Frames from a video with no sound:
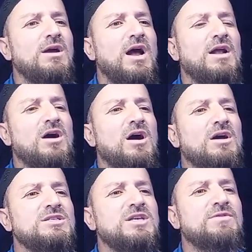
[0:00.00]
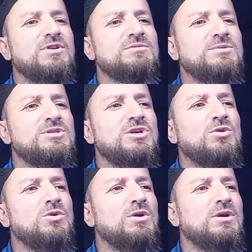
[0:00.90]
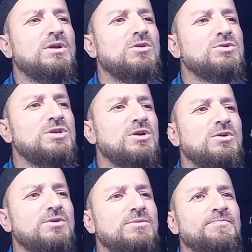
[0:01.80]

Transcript: and R is, say for example 0, it goes here,